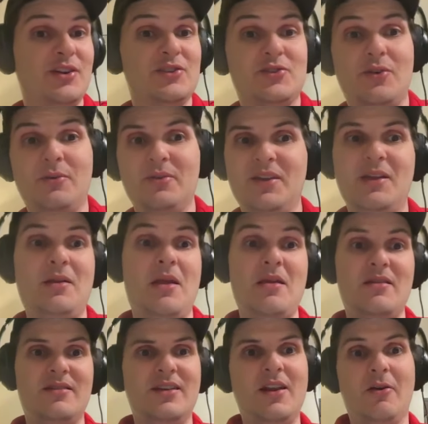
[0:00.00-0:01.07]
So, it, it,
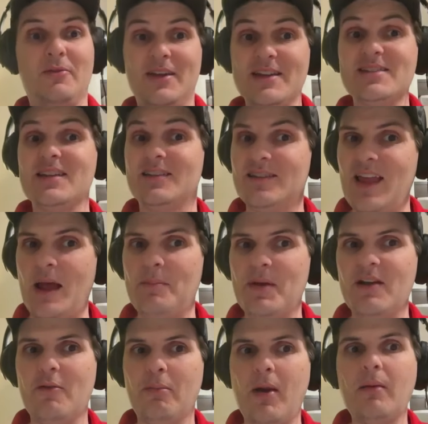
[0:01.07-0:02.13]
you know, is it that big
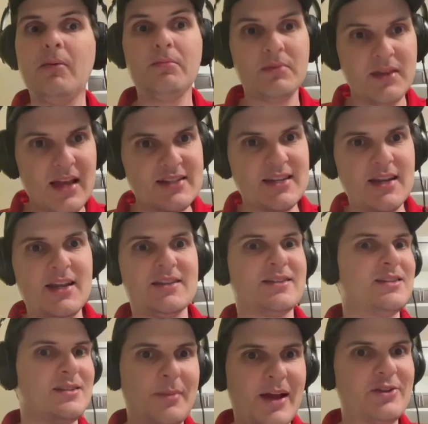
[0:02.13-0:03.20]
of a problem? Yes, it is,
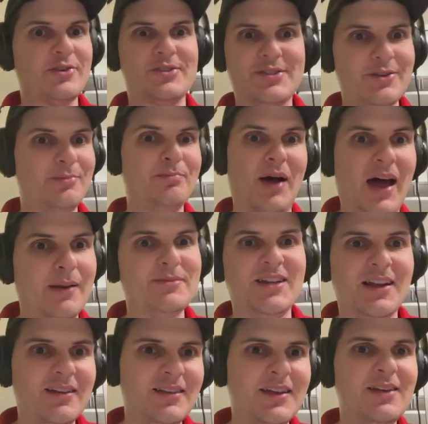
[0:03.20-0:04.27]
because the Magic are still bottom ten
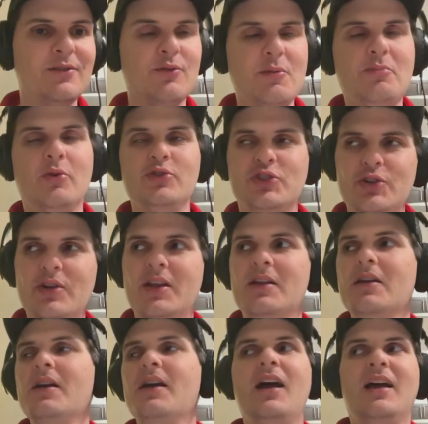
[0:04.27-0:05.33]
in the league in three-point shooting.
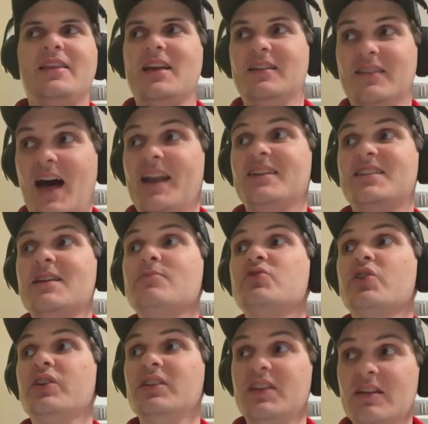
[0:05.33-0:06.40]
I think a lot of teams are
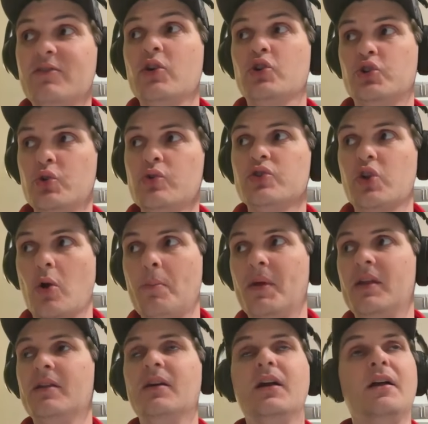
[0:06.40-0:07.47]
going to leave their shooters
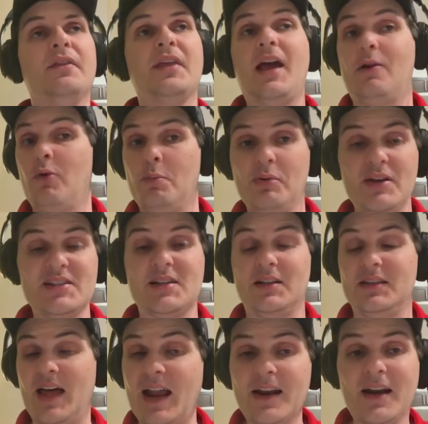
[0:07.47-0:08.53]
open. They got to replace a
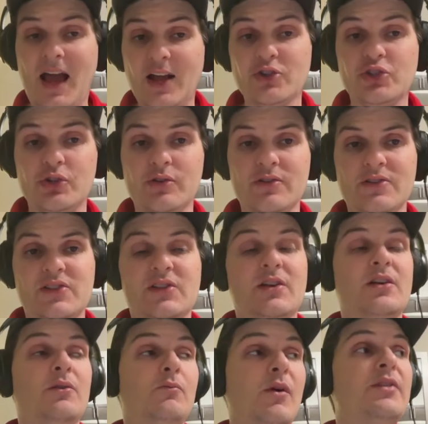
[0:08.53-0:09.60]
lot of non-shooters
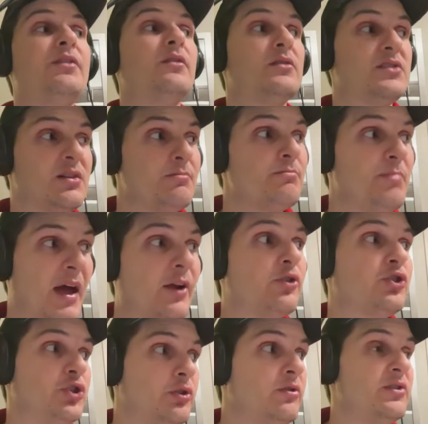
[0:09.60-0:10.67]
with some better
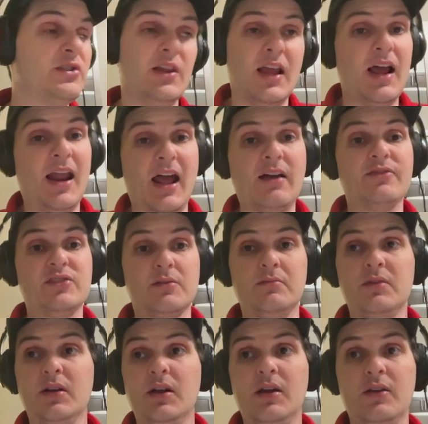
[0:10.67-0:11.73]
shooters, and they got to have
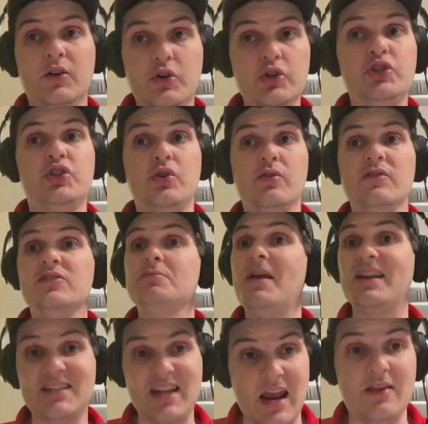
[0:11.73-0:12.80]
some good shooters
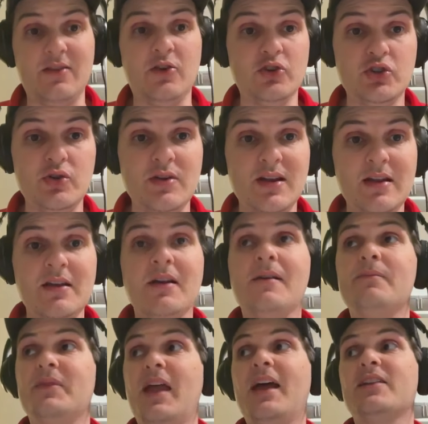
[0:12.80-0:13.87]
maintain their shooting
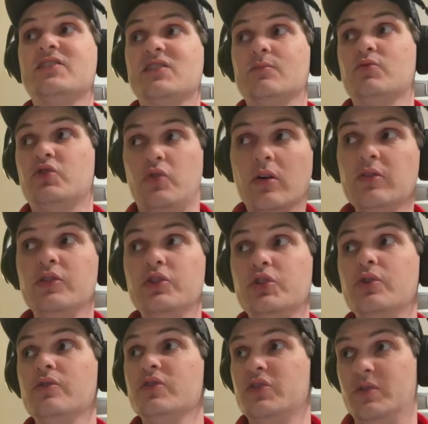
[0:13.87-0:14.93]
and some struggling
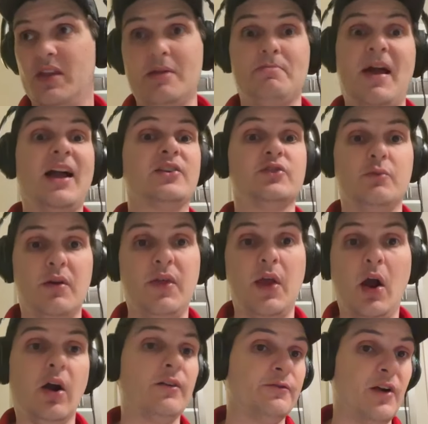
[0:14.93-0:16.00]
shooters get back to where they
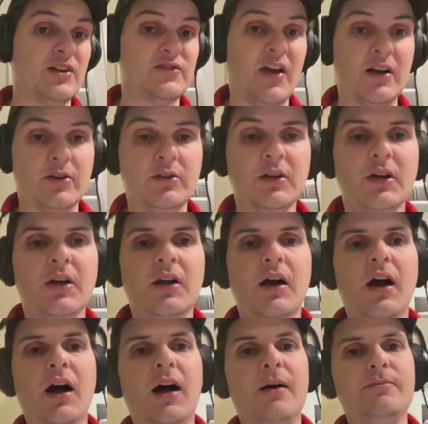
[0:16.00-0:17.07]
are, Franz Wagner.
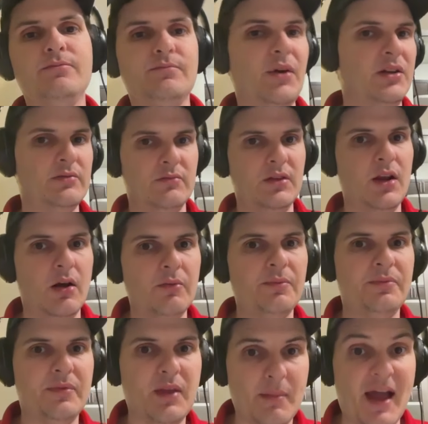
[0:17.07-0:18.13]
Um, but, you know,
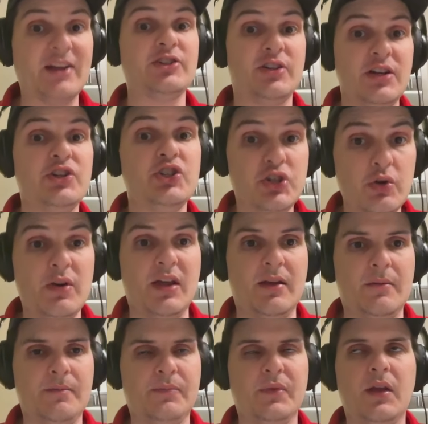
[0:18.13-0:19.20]
the Magic needs shooting.
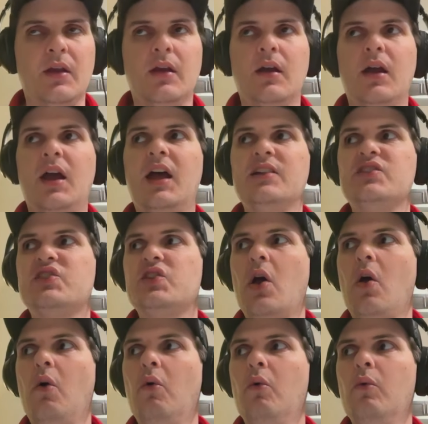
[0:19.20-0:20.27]
And
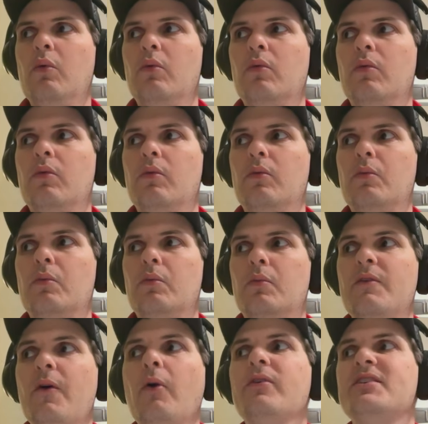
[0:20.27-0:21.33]
so
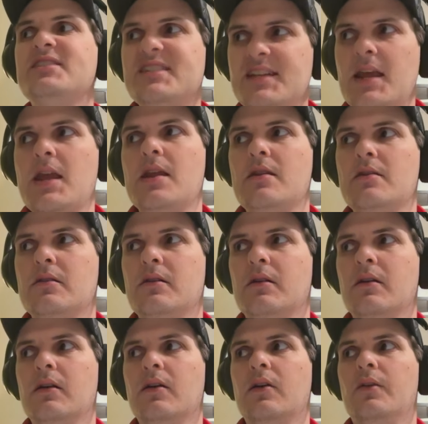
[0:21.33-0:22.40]
we've already seen
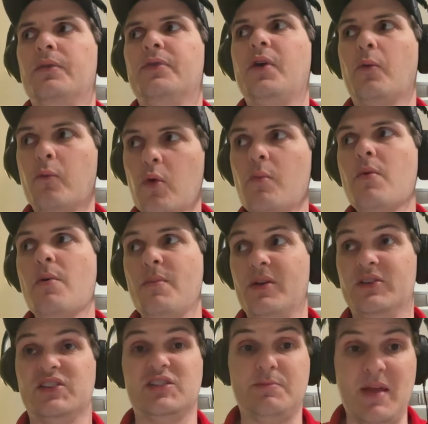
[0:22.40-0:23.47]
the rumor mill
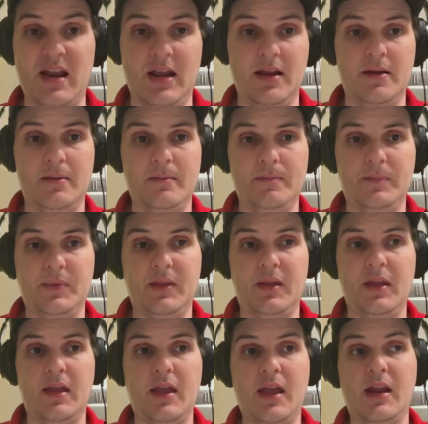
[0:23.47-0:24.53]
spinning.
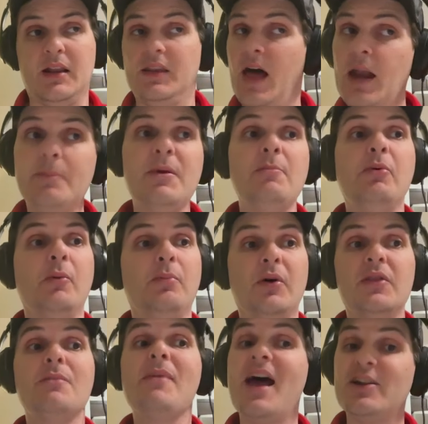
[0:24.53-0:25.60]
And a lot of people are
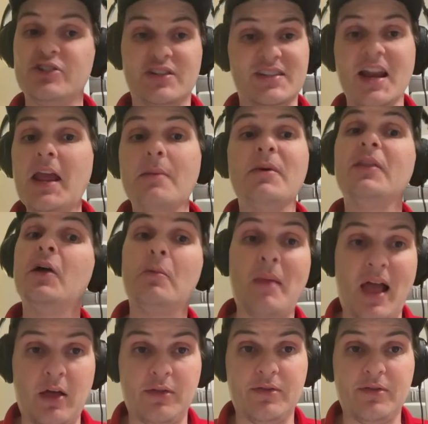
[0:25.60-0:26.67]
putting the Magic's name in their
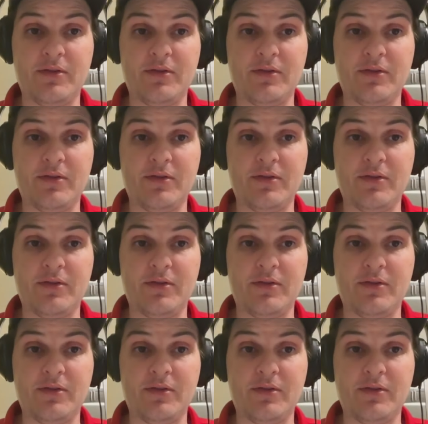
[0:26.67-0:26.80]
mouth.